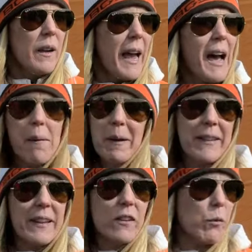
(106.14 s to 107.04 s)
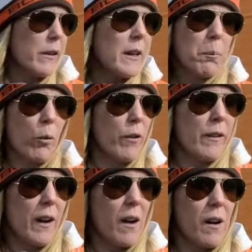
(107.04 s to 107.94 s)
Yeah, I mean, I think it's really
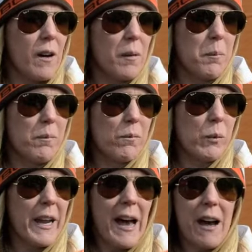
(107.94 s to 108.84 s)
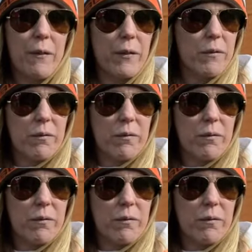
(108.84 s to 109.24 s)
important. We have